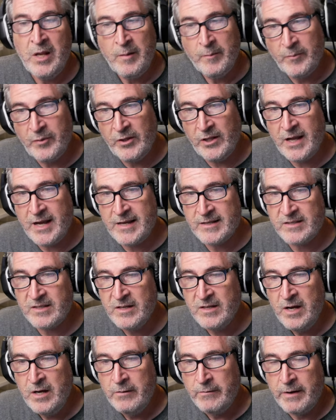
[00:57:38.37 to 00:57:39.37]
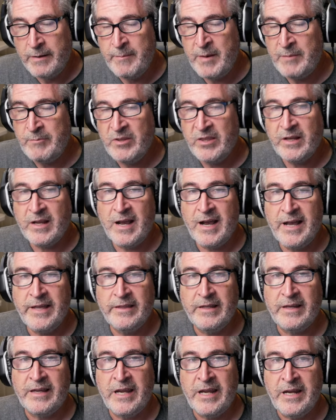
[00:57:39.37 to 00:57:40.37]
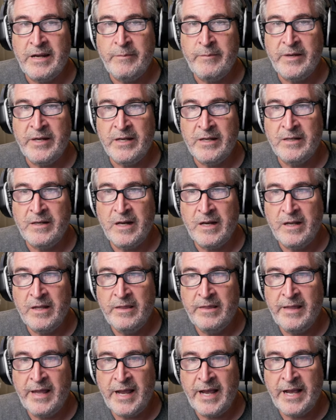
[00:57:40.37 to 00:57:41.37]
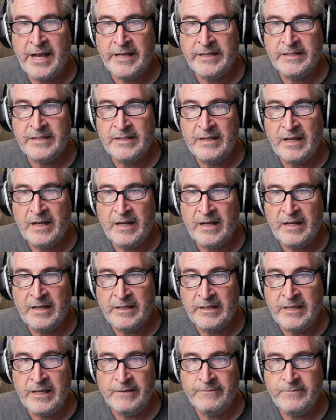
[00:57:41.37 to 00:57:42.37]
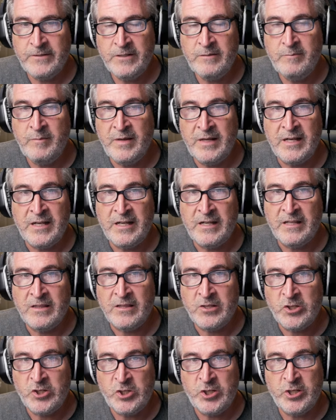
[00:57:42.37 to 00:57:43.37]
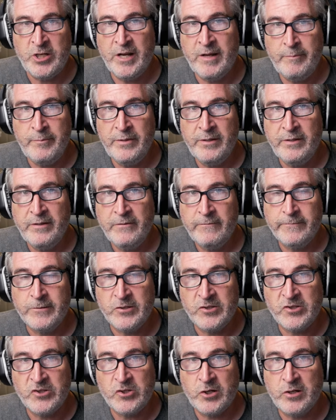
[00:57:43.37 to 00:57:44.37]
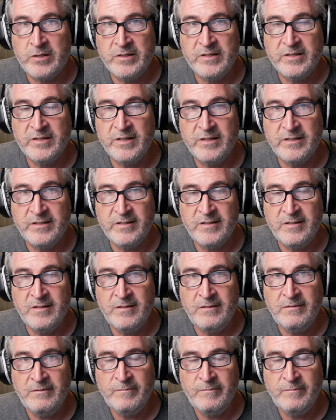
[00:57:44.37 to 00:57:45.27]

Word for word: Plus, remember the guy that came in that gifted me the ship for Star Citizen?